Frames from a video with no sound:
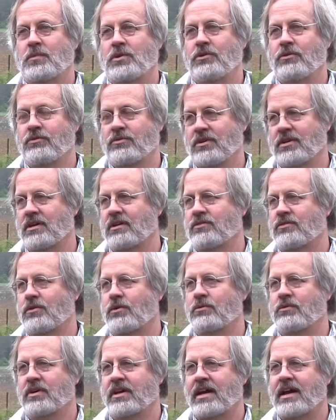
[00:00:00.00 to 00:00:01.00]
using its
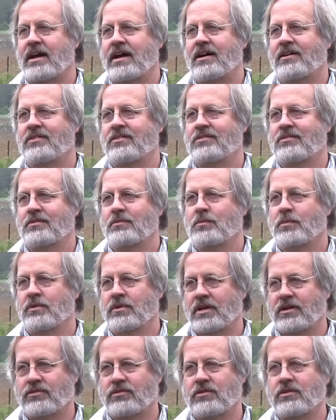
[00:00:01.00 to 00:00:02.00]
own gas,
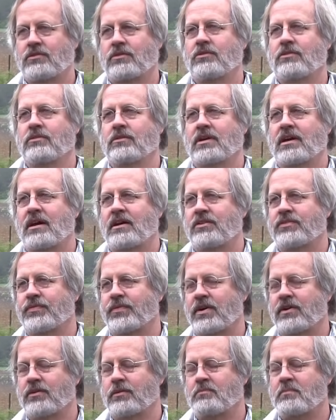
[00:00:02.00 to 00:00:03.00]
we'll actually turn the
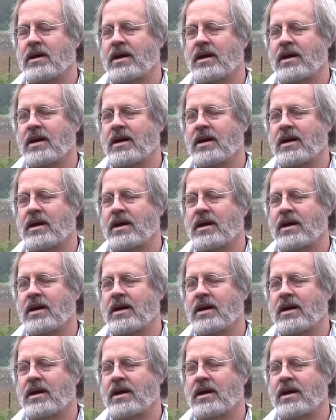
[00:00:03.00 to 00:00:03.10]
gasifiers